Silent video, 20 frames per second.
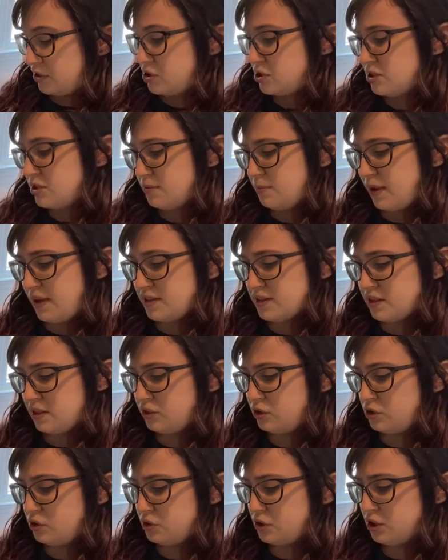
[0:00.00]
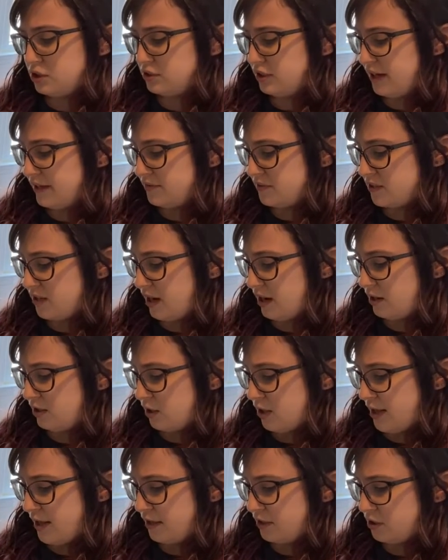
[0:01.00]
it just depends on your
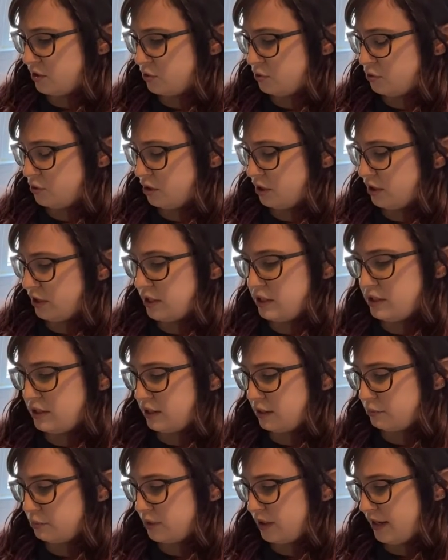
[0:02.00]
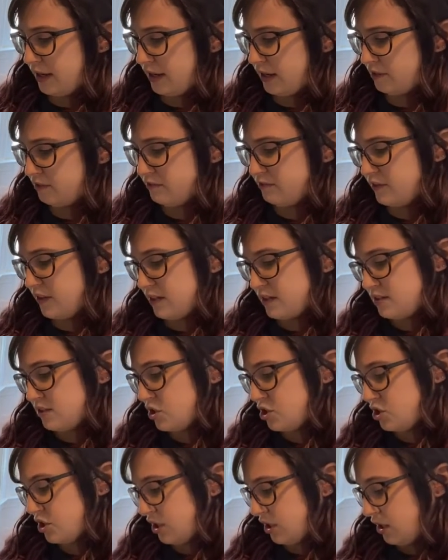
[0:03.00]
lifestyle and your eating plan. Fiesta
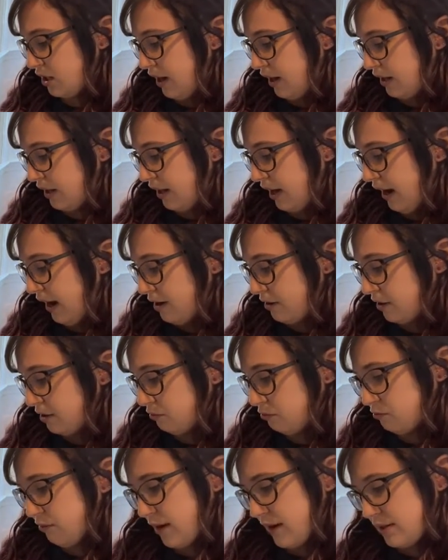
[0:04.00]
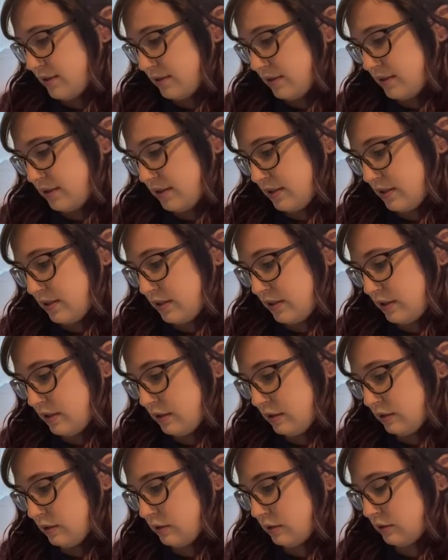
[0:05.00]
chicken and carrot rice.
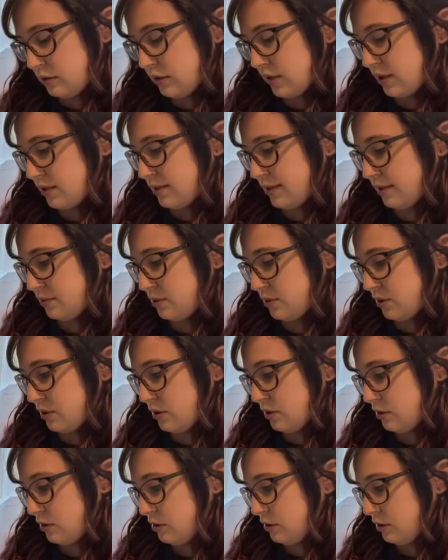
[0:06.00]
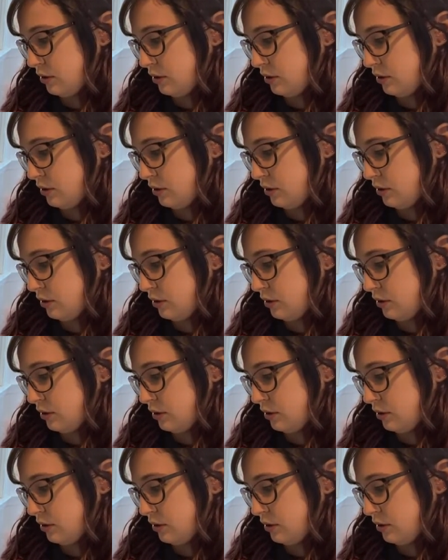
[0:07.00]
That sounds good.